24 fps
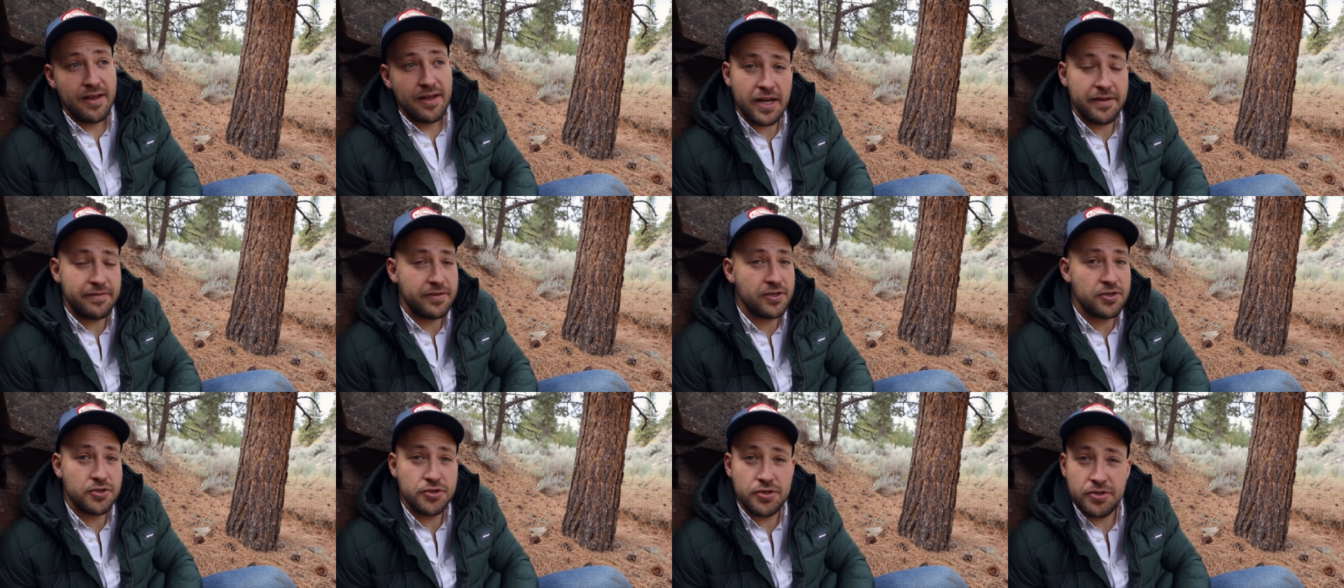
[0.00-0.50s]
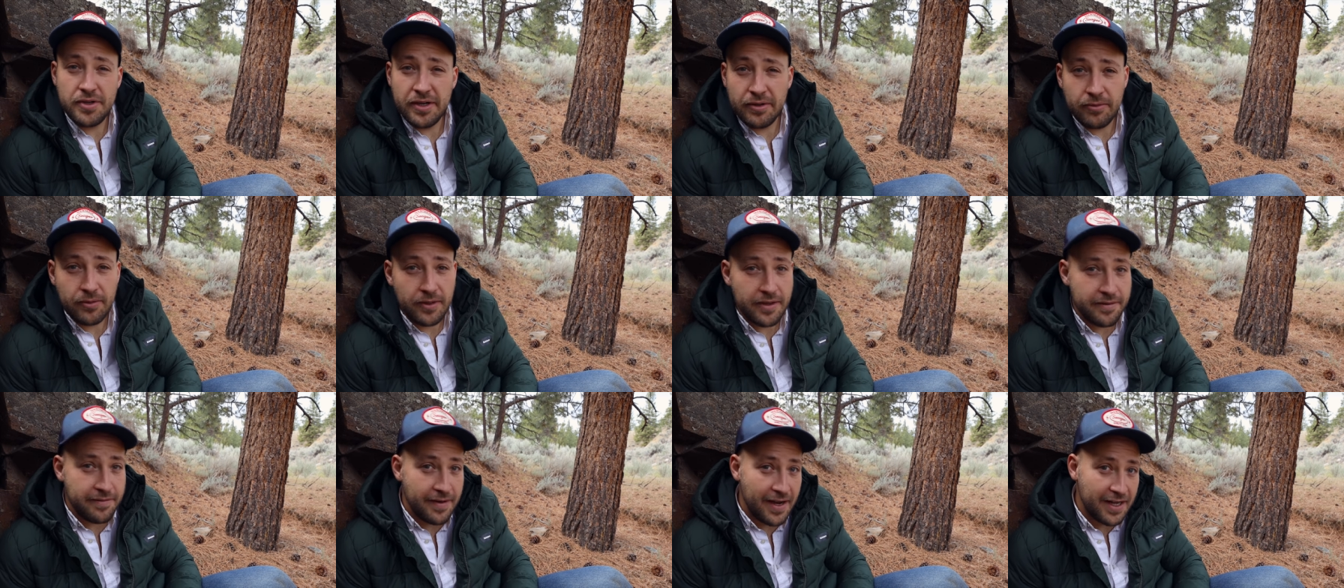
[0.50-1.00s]
If you're shooting
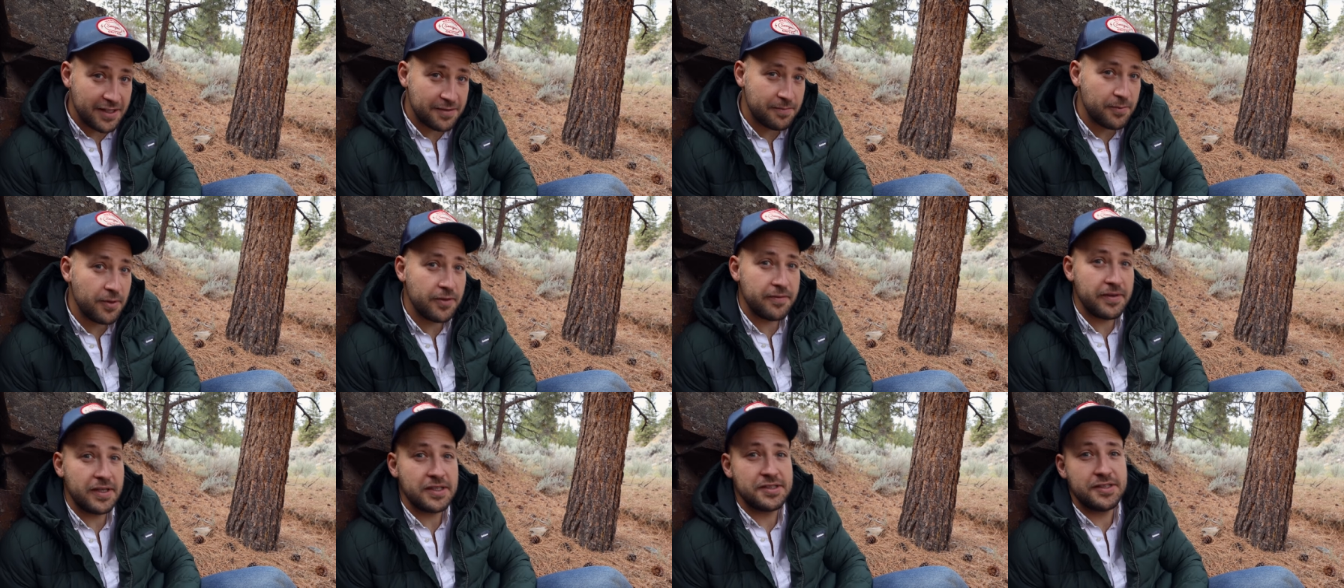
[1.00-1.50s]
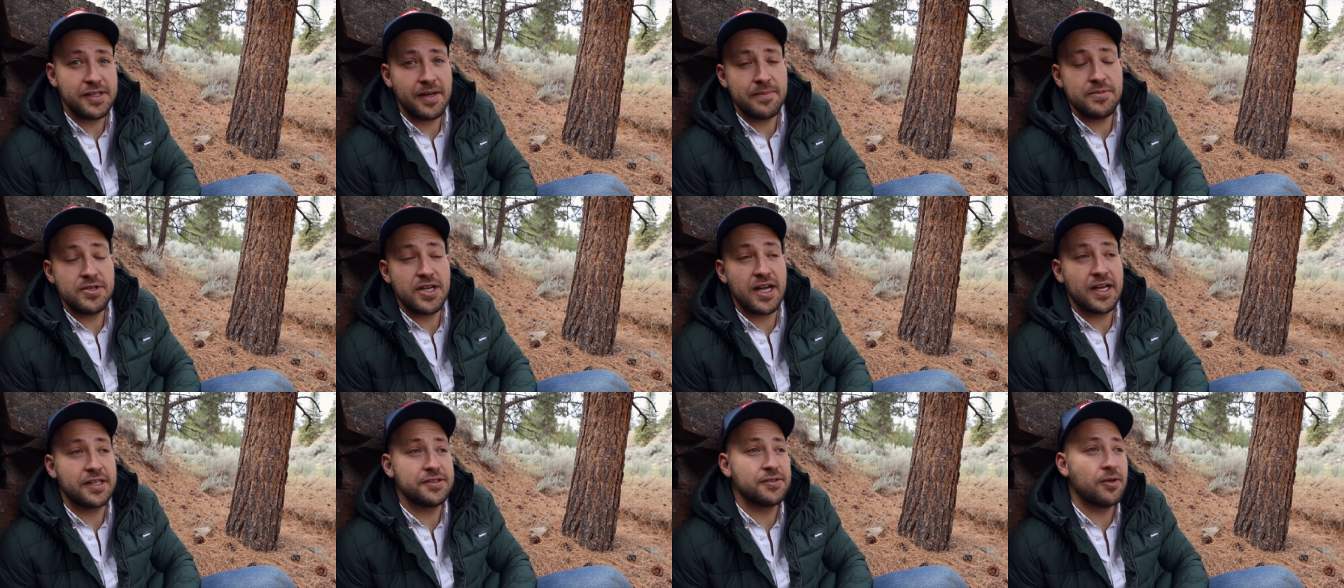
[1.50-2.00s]
really fast moving
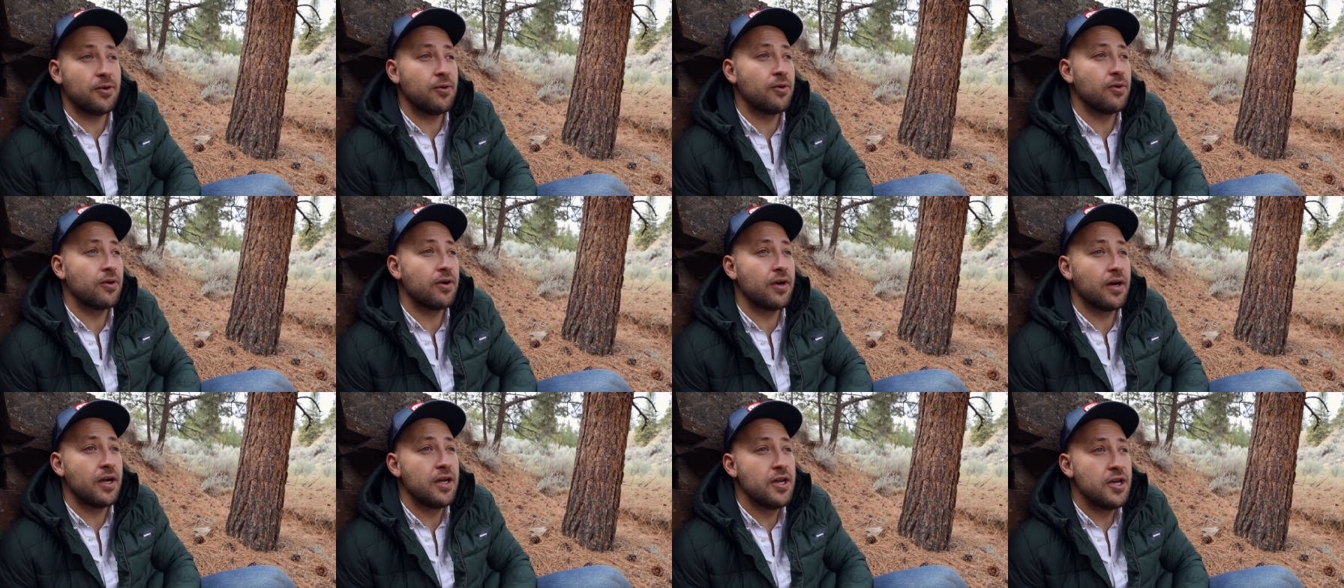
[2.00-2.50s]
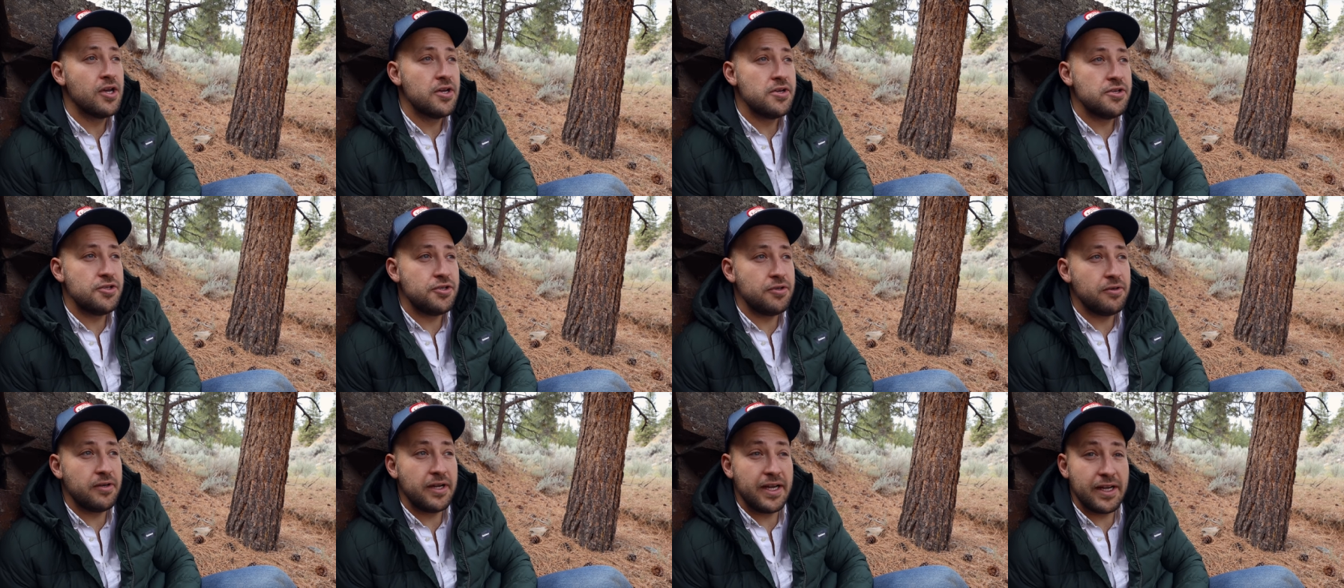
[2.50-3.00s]
subjects or
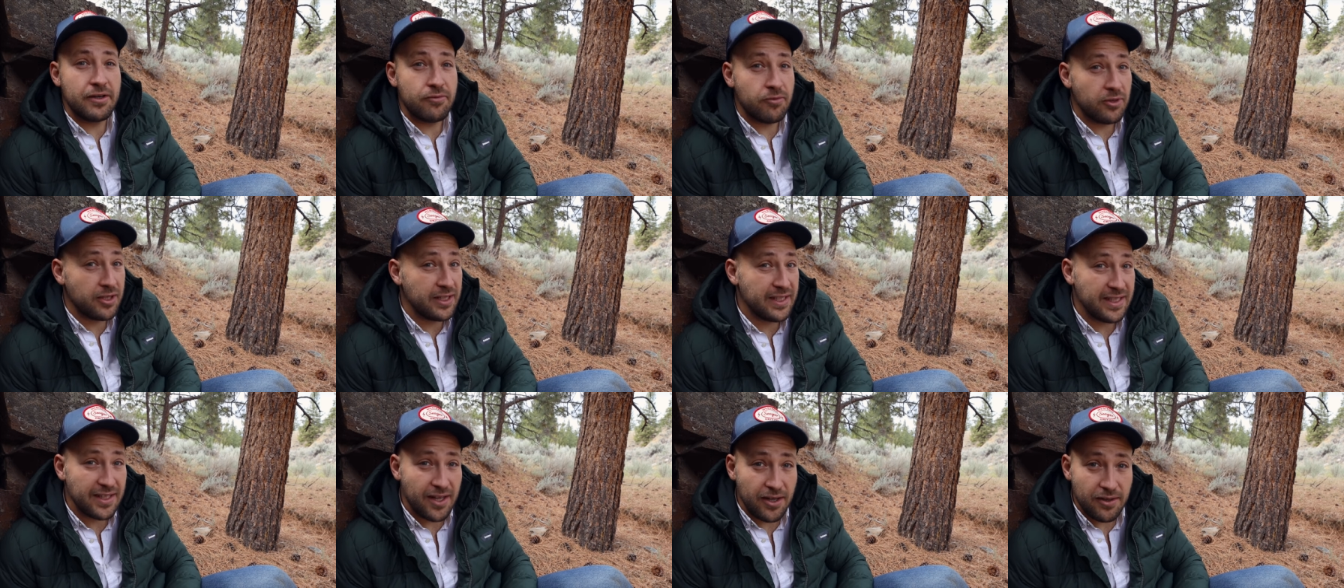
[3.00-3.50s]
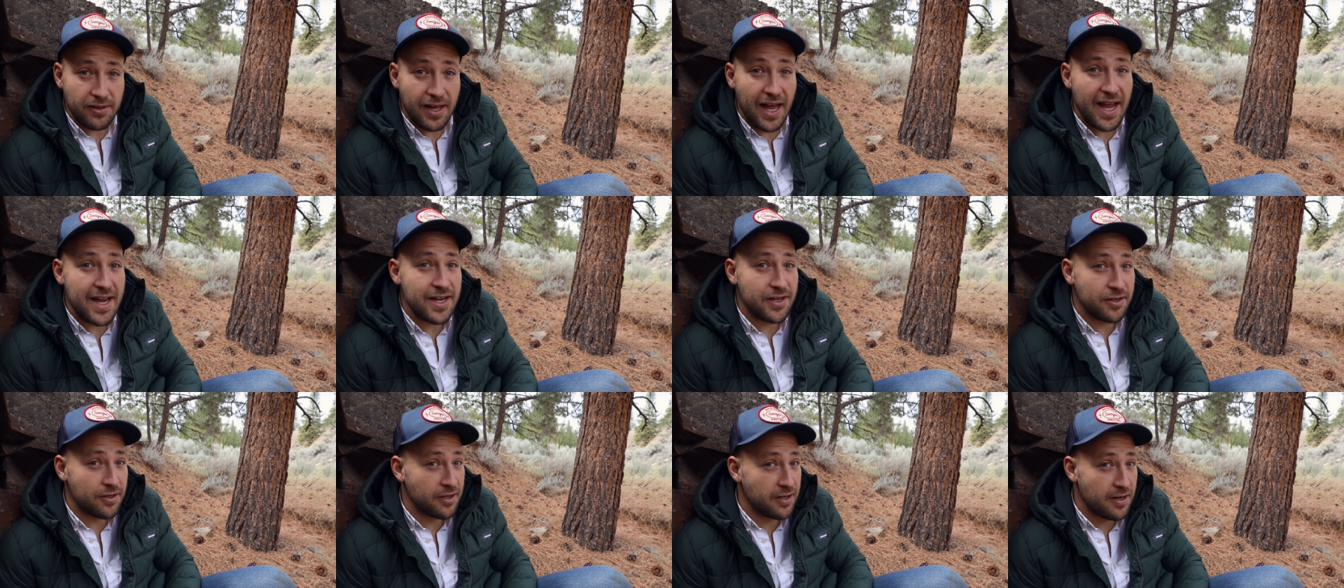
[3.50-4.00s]
shooting in really low
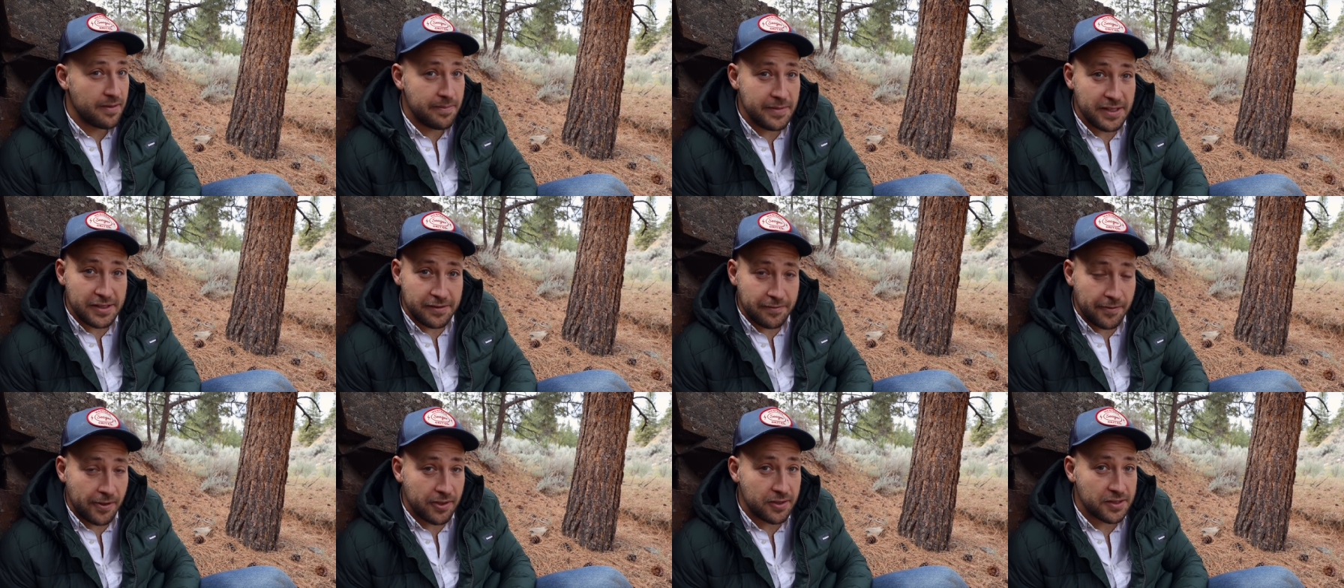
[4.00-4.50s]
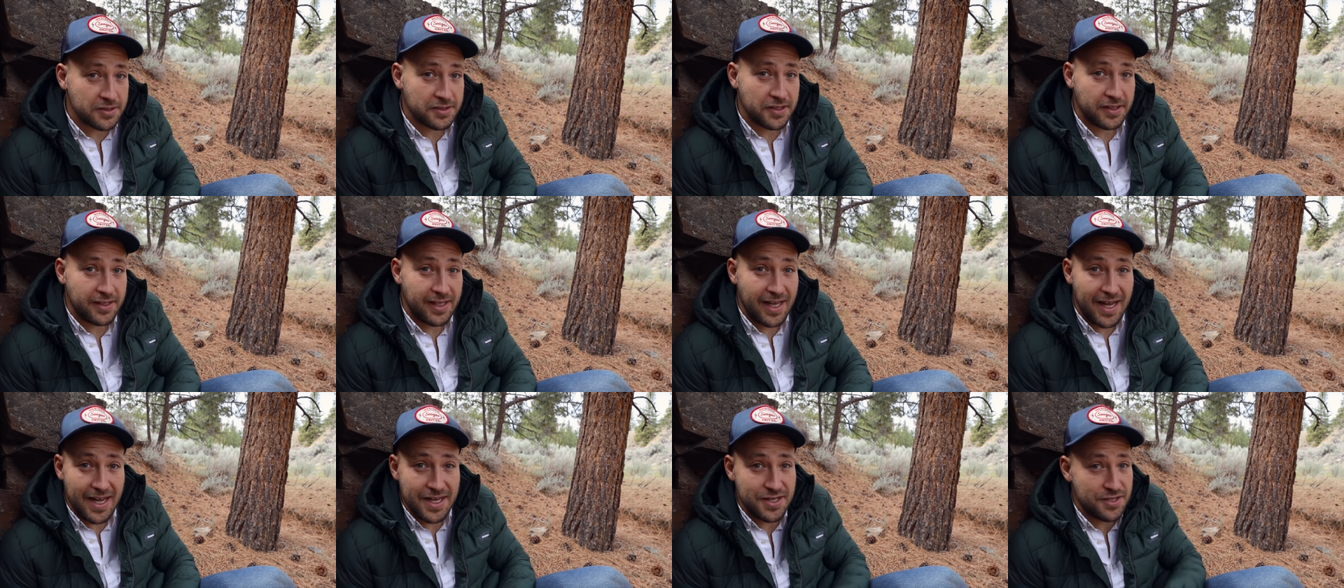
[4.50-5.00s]
light, you're gonna miss focus a
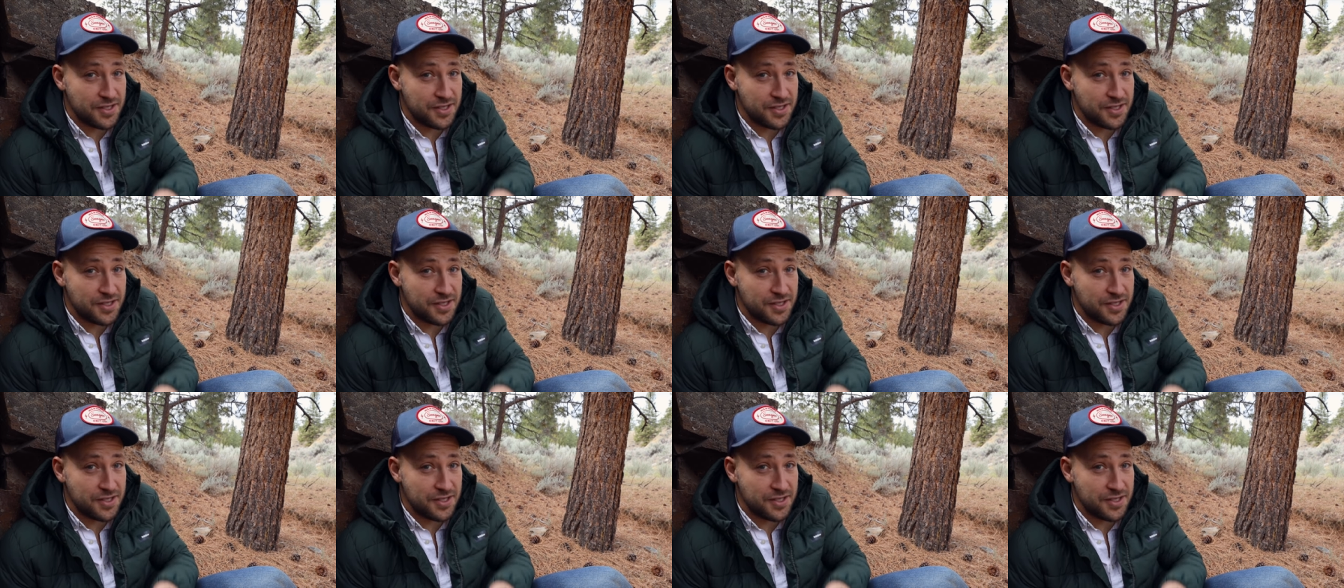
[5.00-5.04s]
lot,